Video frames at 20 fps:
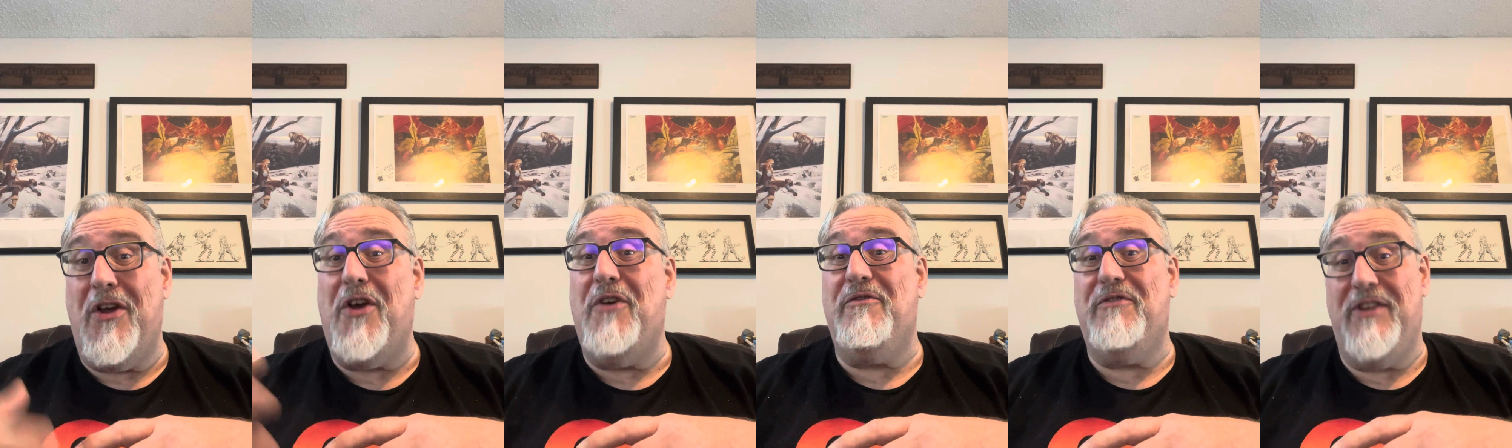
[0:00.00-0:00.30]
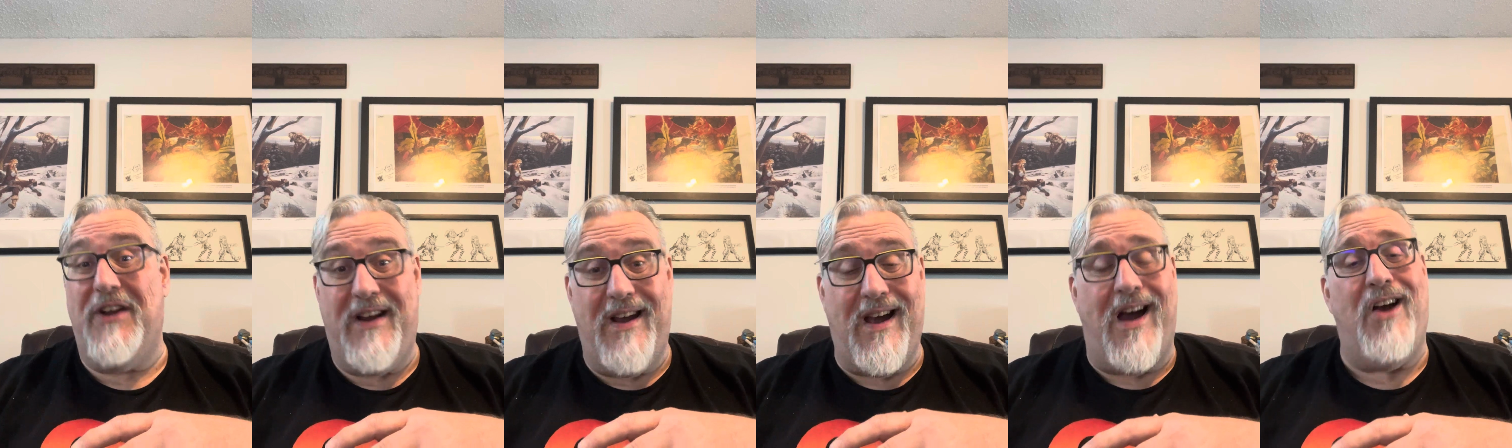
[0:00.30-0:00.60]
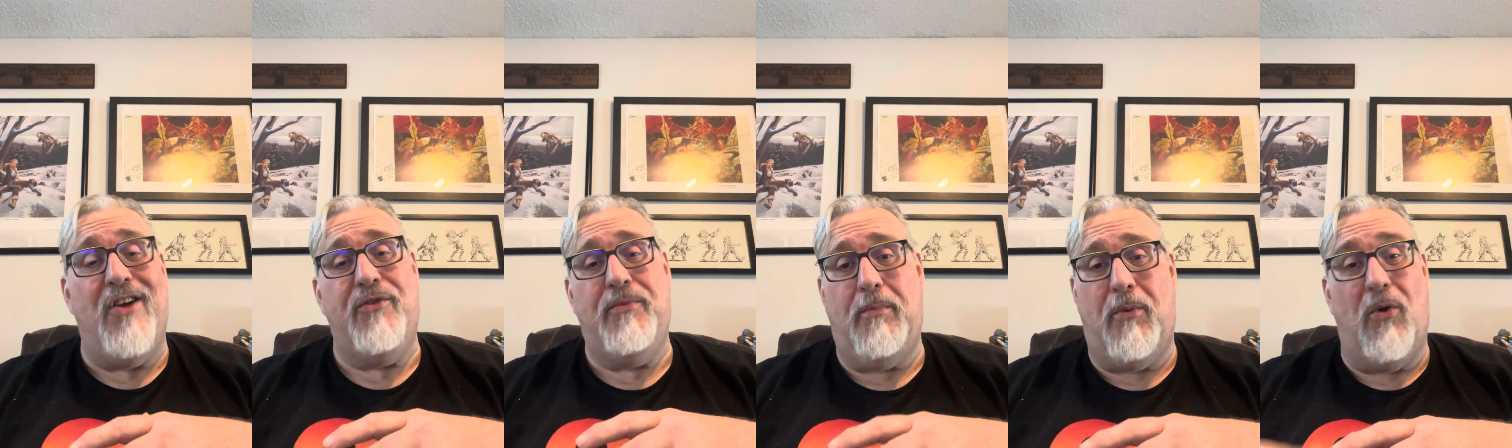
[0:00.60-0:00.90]
of the
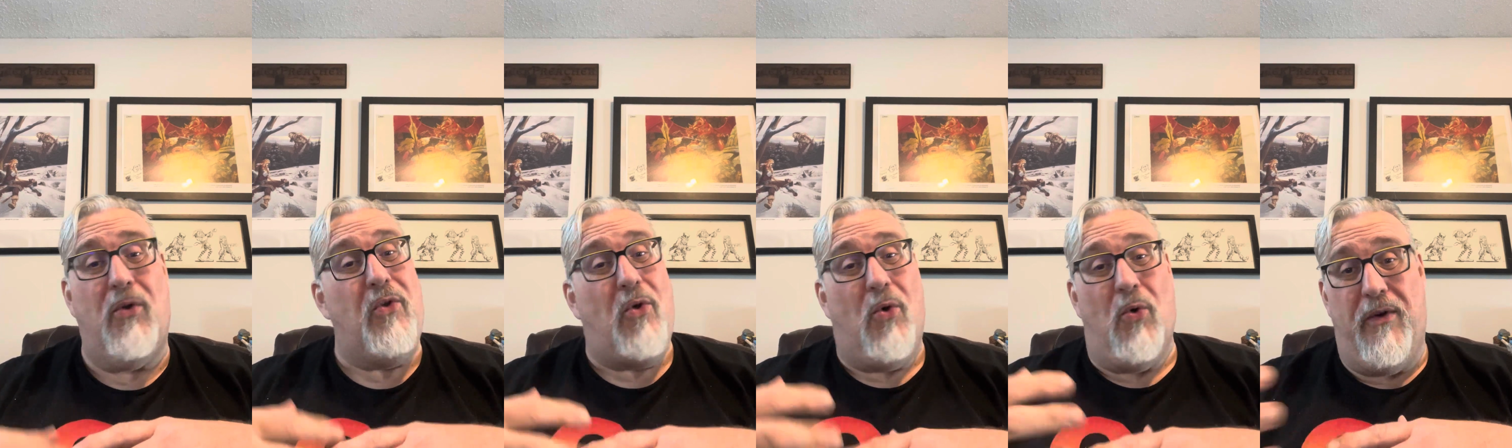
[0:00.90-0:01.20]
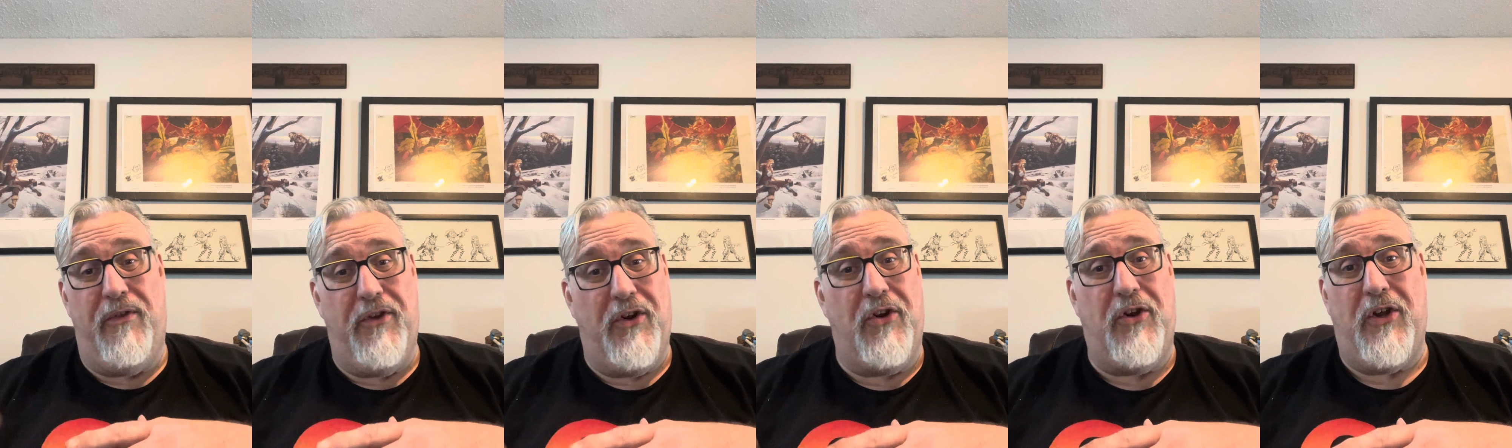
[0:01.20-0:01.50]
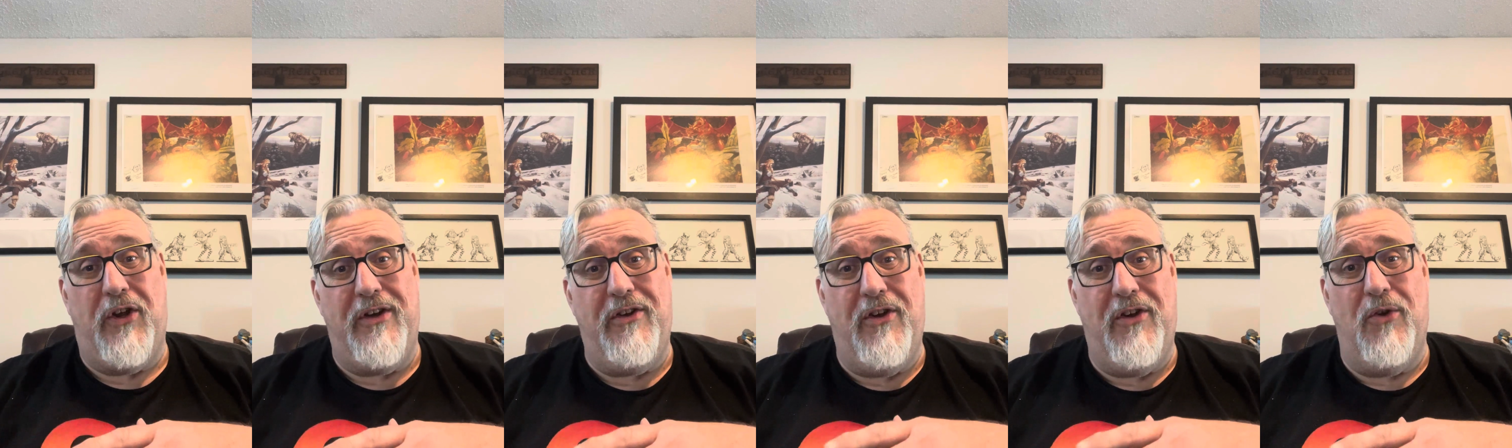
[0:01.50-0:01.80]
gospel, or the
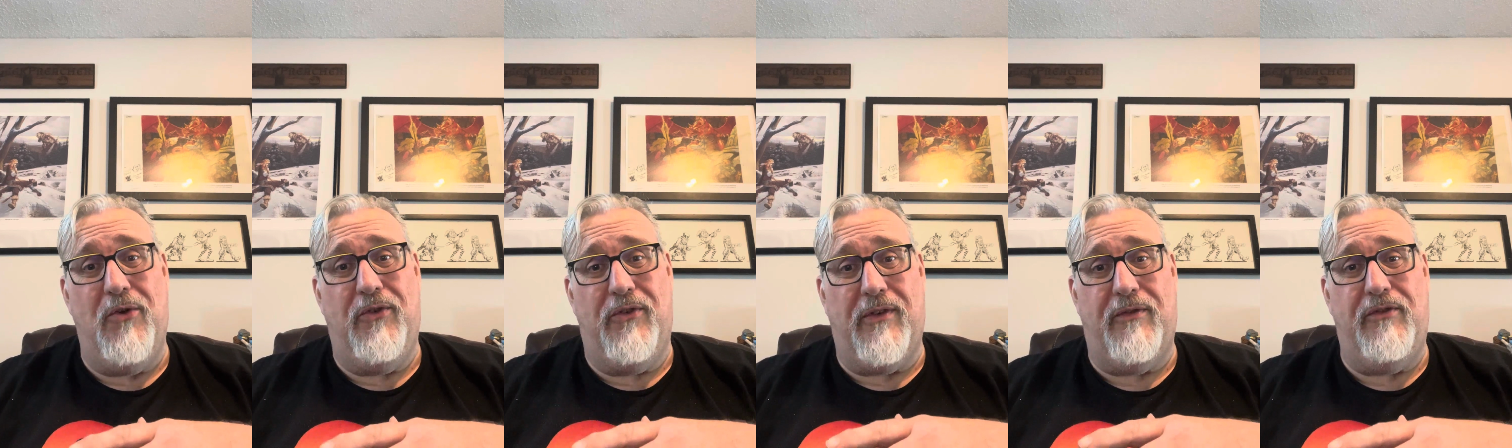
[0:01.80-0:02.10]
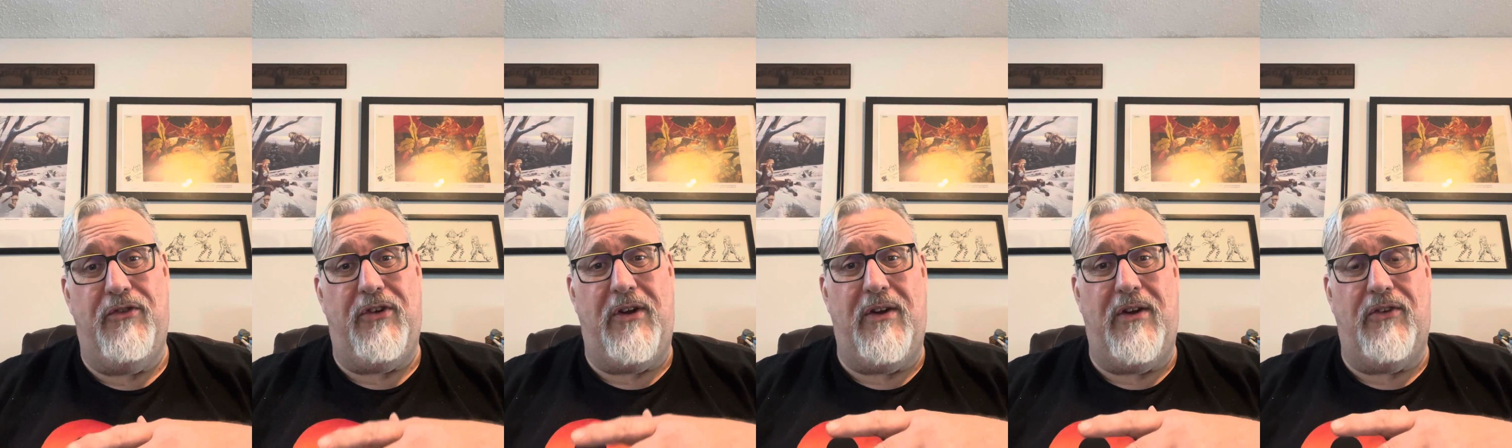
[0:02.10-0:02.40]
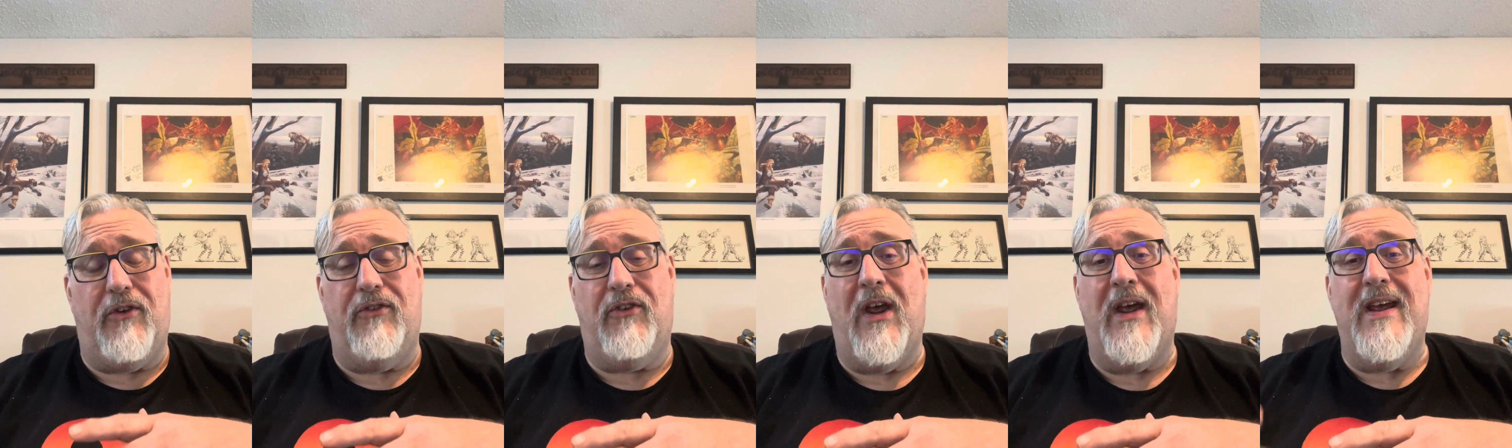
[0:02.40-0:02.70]
good news of
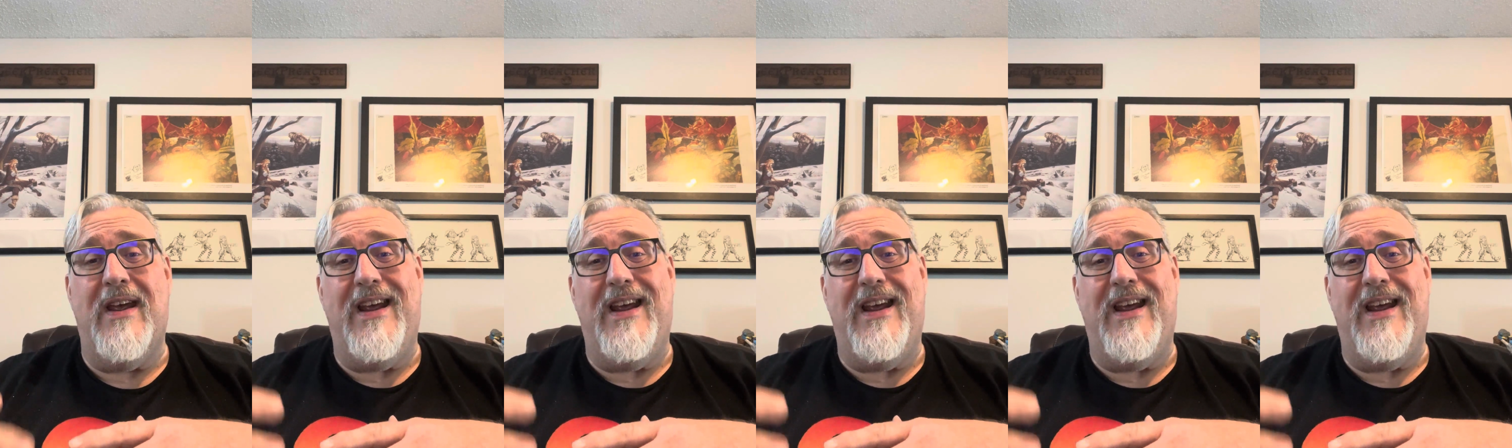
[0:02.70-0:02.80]
Jesus.